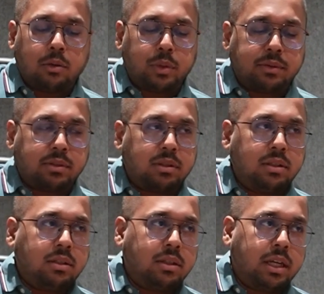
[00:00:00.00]
We have
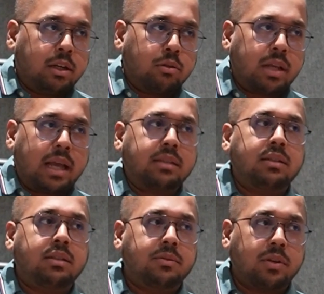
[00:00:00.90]
seen
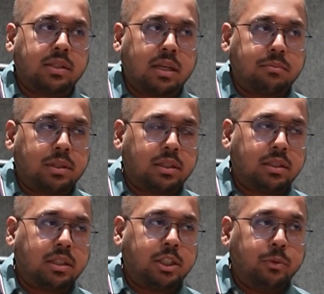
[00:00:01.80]
SEC, for example,
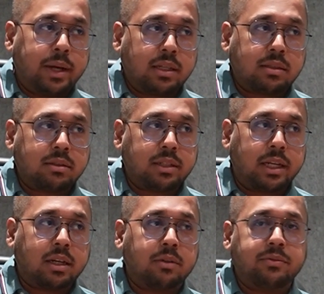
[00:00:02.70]
in US
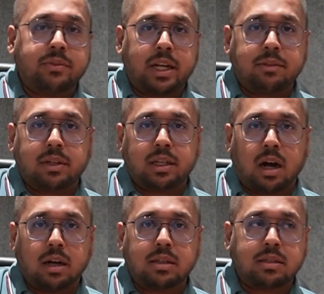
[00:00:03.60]
take a very, very
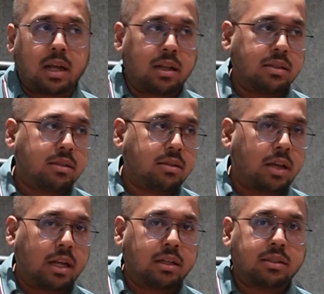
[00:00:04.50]
hard stance
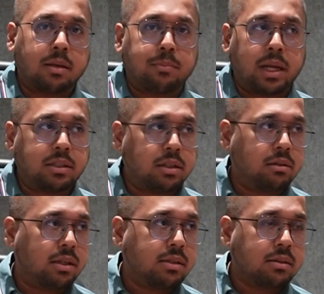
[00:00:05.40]
at supply chain
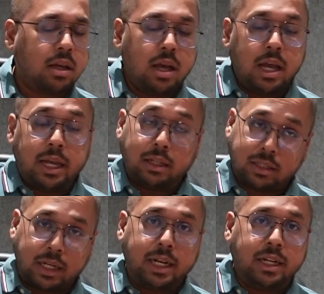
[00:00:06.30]
risk.
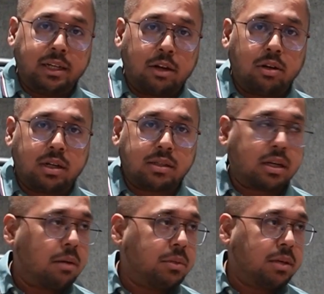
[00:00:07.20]
Canadian regulators are
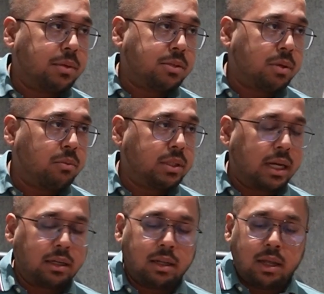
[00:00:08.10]
coming up as well with
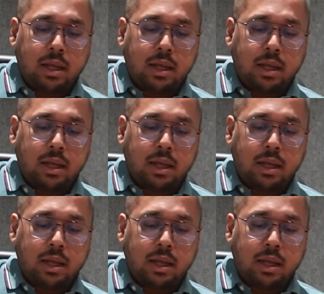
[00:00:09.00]
that.